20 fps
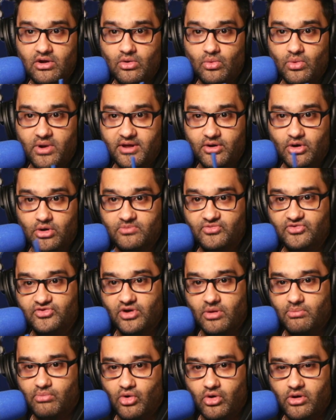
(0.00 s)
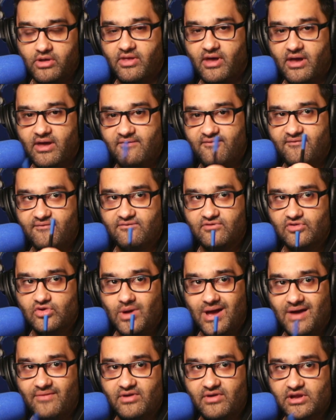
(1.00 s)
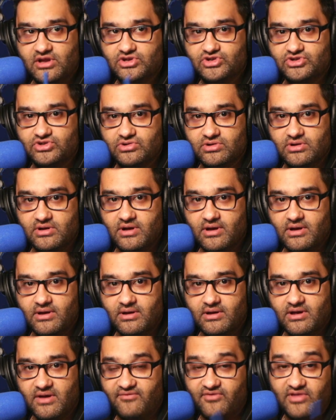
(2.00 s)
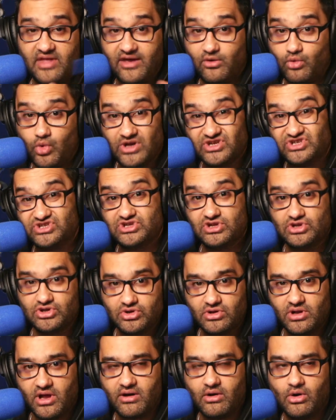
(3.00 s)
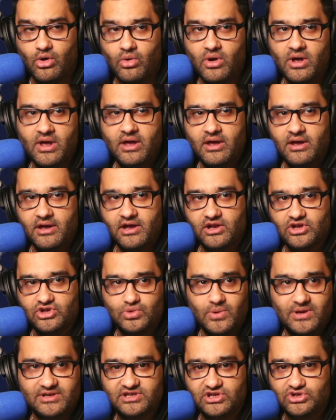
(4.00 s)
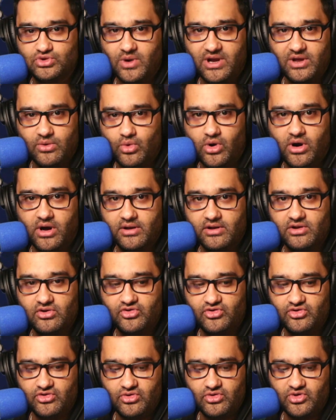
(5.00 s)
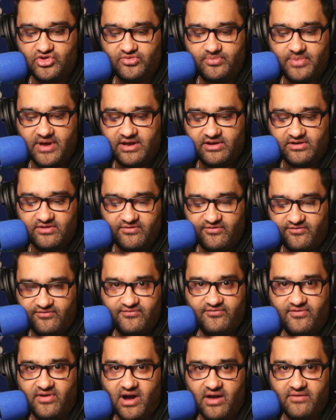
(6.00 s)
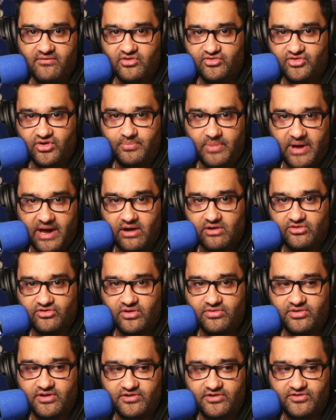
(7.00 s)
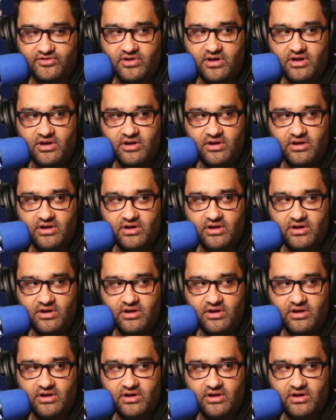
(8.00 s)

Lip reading: when it comes to a point that if you ever need to, if they question you, like, oh, in 2021, you spent £500 on this